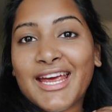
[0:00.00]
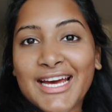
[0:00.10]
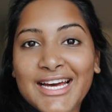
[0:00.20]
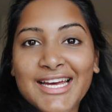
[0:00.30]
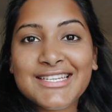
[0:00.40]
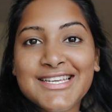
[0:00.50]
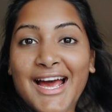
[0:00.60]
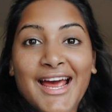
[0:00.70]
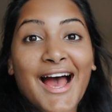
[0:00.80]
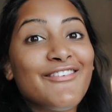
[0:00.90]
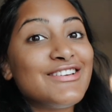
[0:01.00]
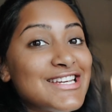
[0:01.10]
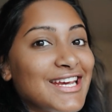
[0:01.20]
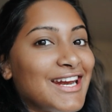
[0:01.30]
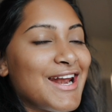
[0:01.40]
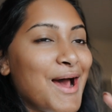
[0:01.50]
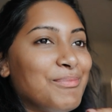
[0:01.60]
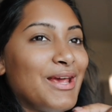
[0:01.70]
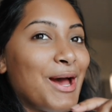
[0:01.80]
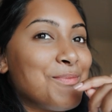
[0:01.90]
and I haven't taken a
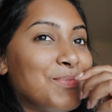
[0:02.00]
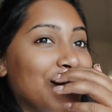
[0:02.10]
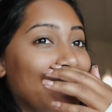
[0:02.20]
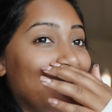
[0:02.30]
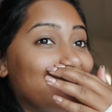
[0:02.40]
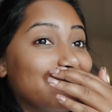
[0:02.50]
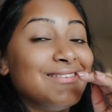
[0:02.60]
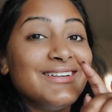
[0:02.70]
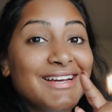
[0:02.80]
nap yet, but I